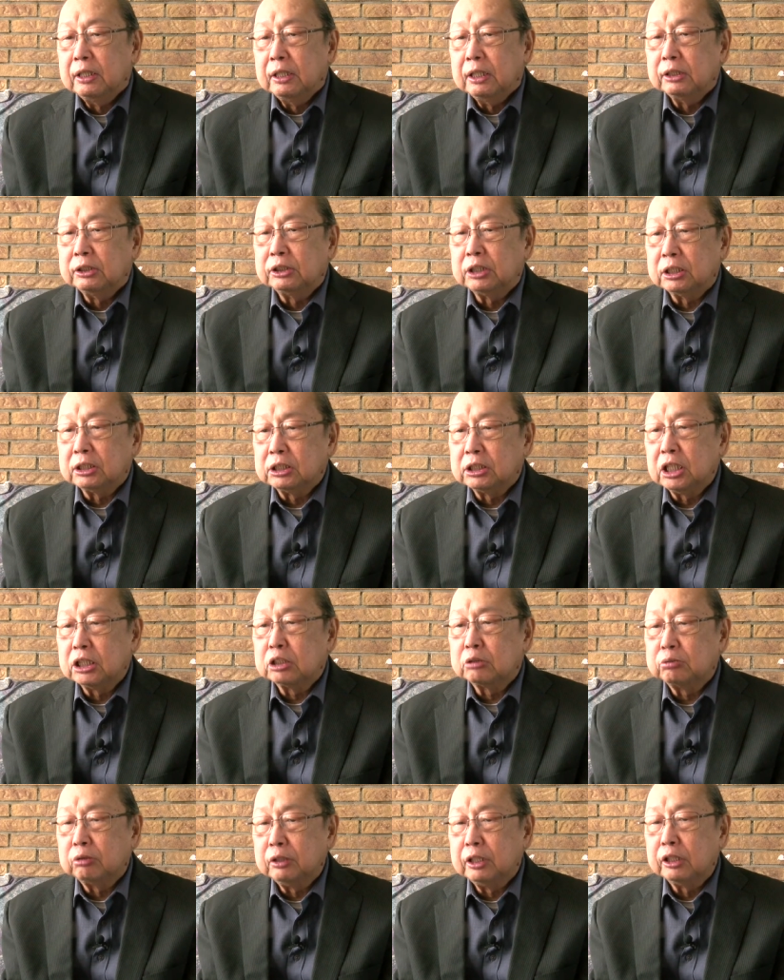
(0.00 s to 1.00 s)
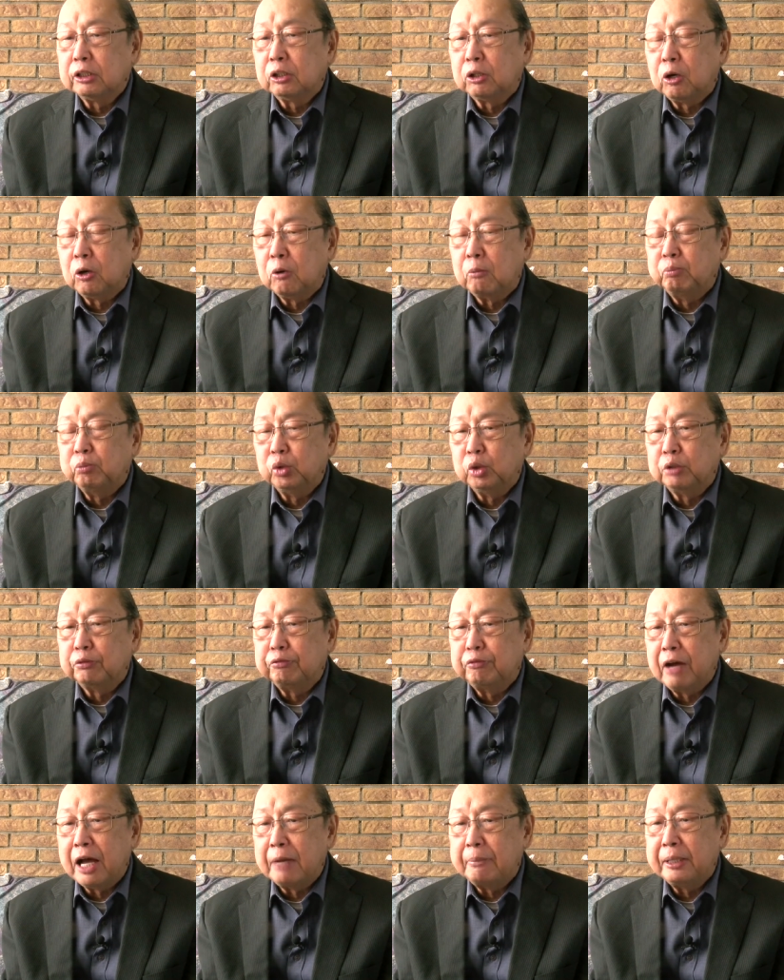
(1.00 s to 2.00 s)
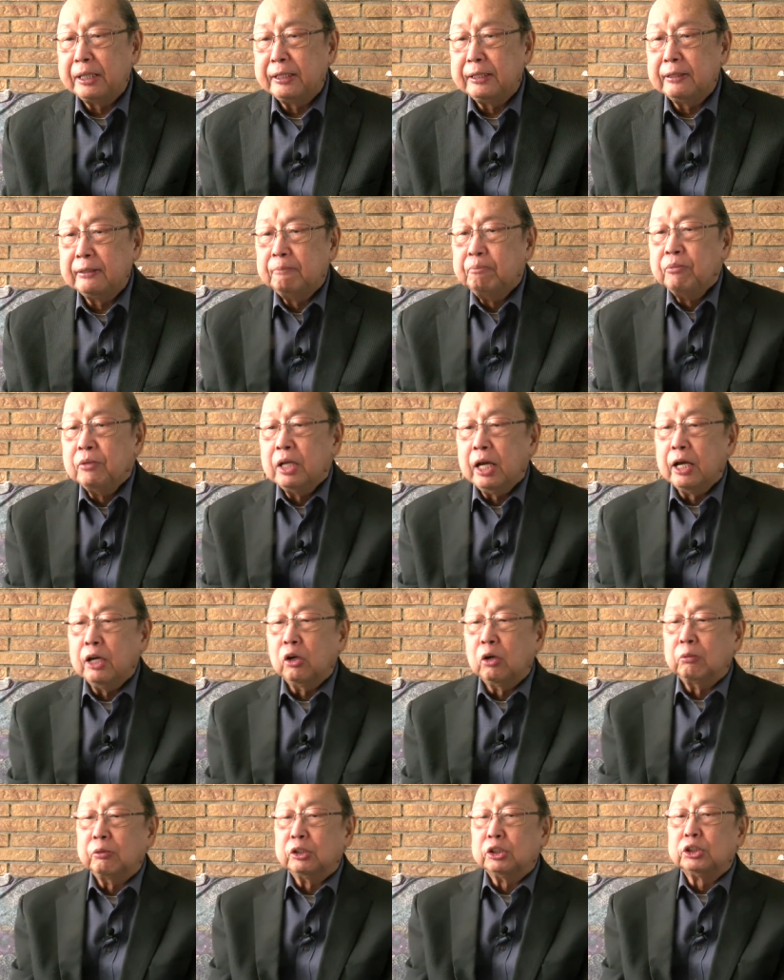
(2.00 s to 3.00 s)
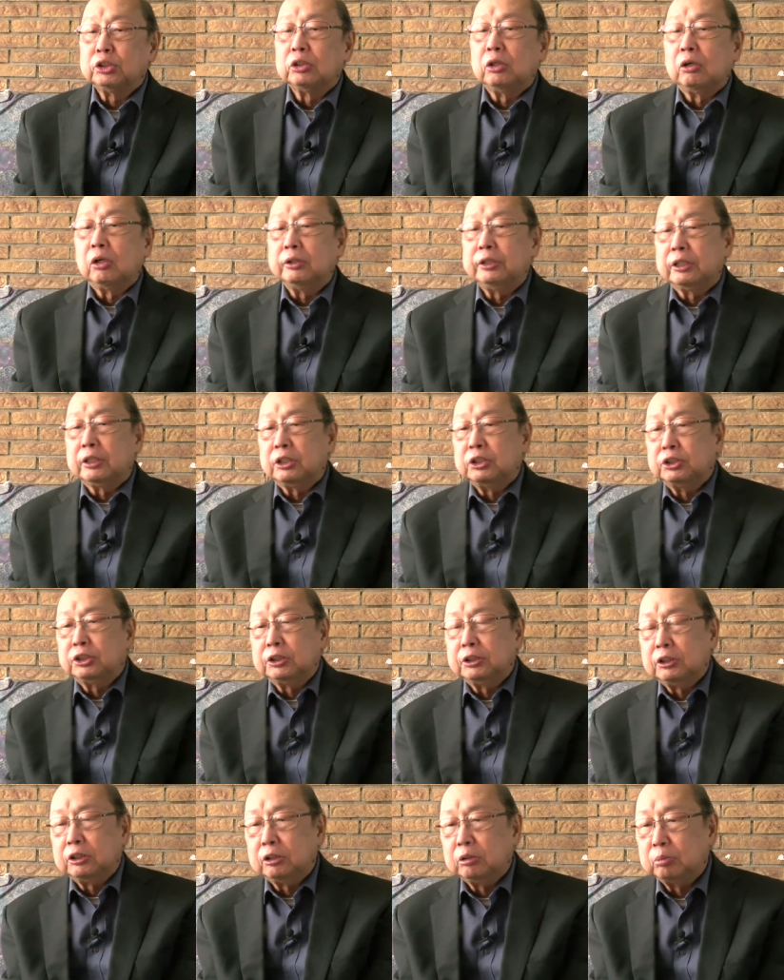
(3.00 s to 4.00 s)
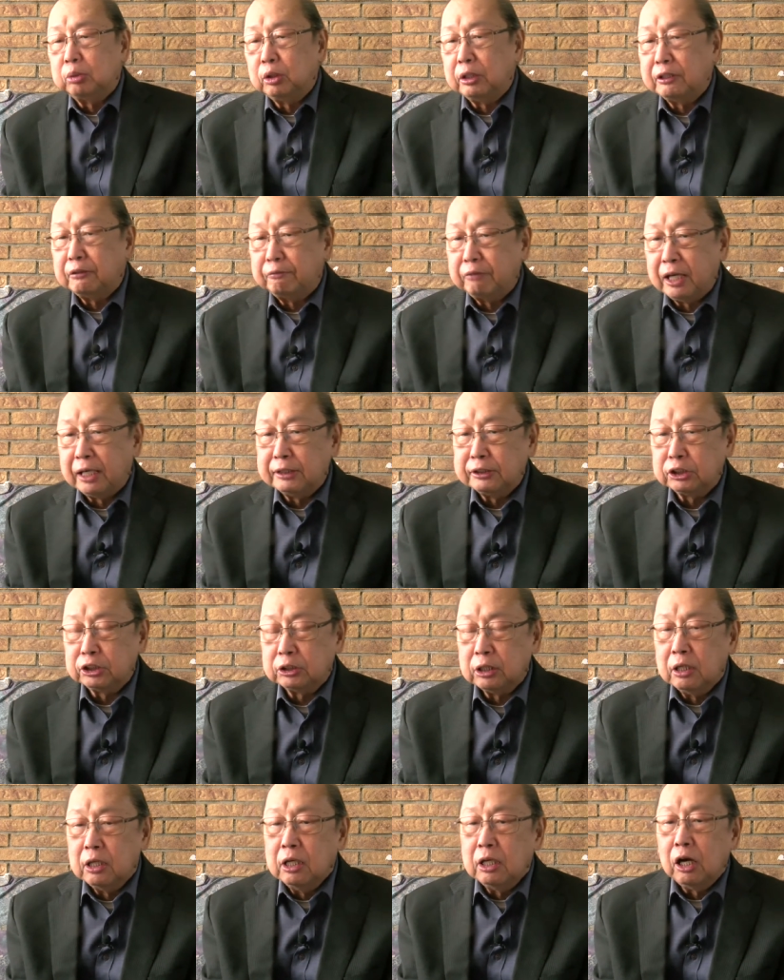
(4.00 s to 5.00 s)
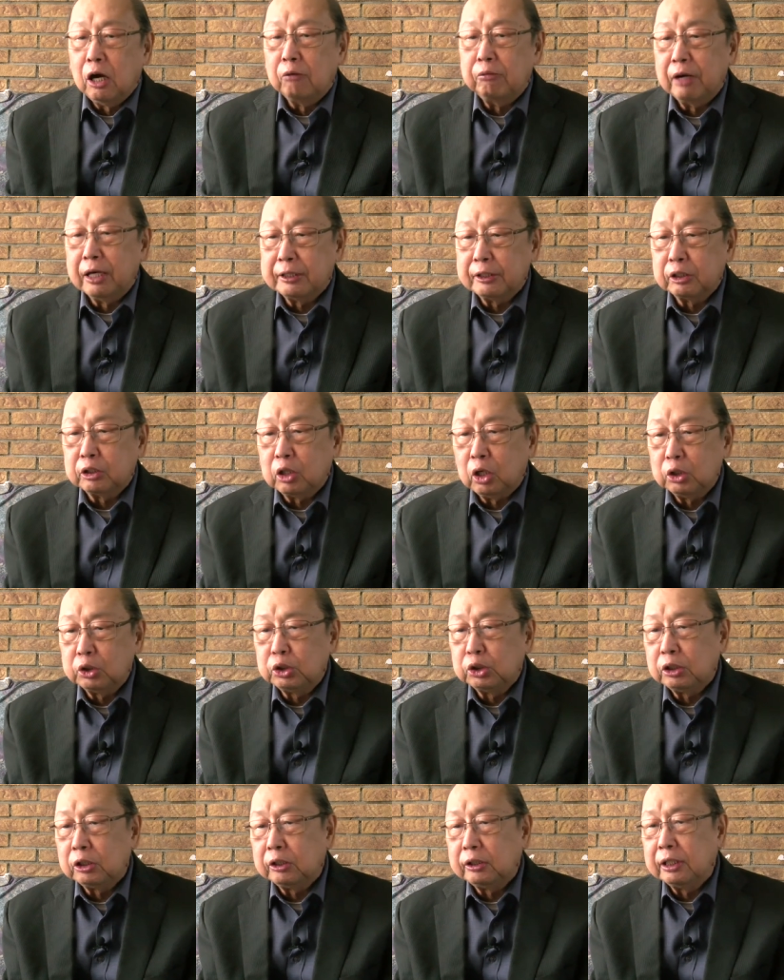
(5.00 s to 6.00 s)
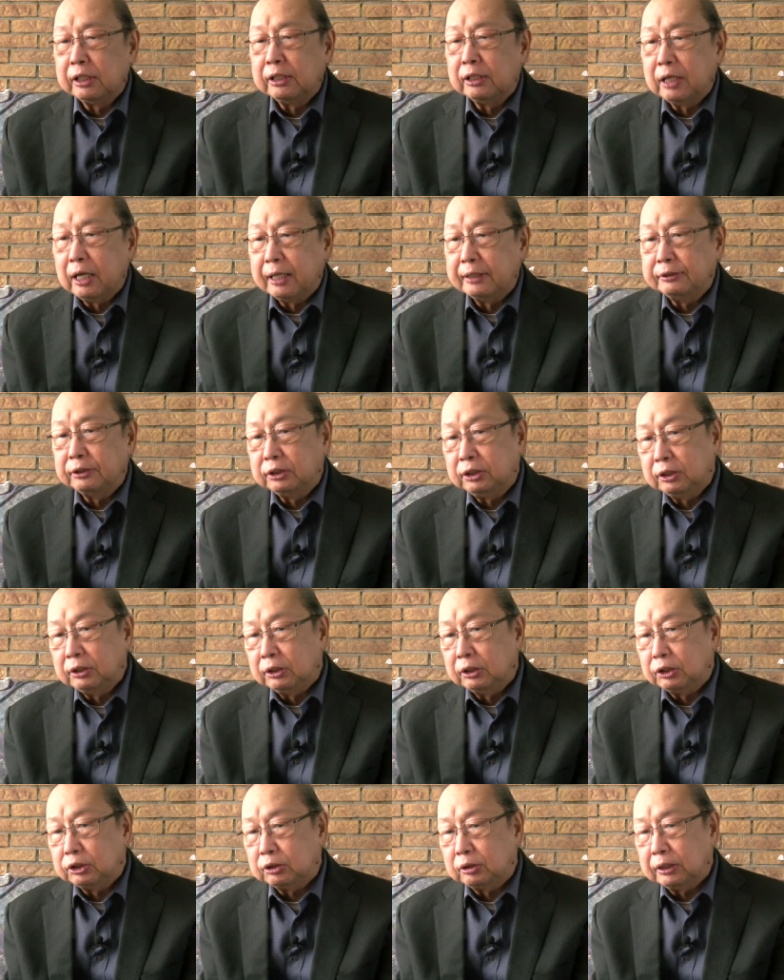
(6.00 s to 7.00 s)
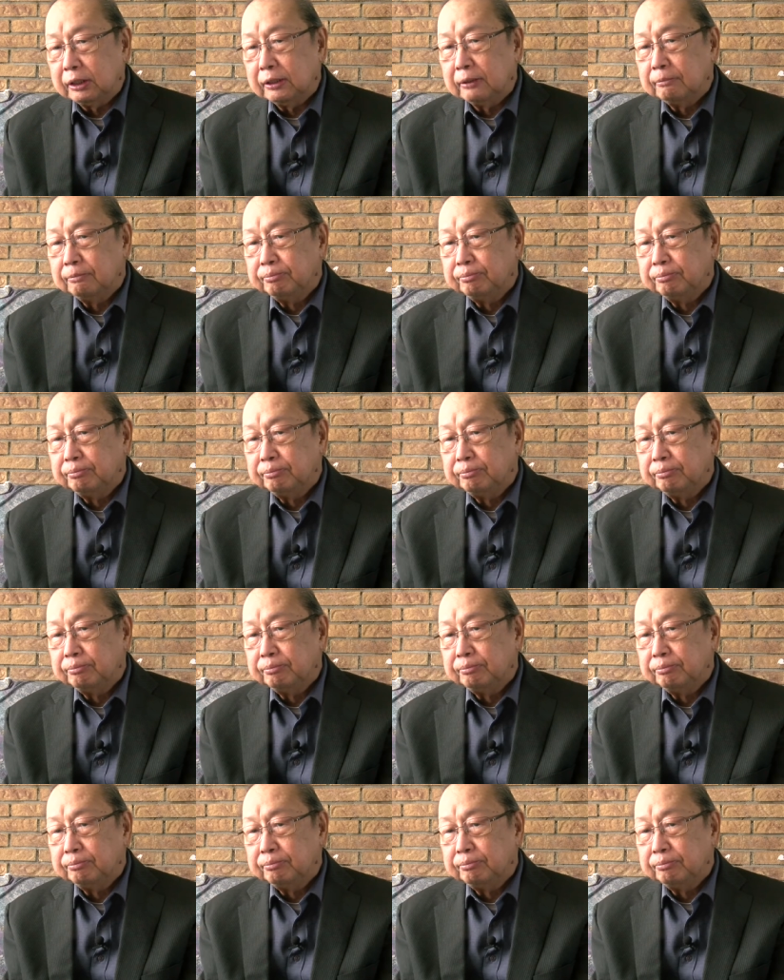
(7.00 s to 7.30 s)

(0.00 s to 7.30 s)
it successfully coped with famine and oversaw the considerable advance of agriculture and light industry.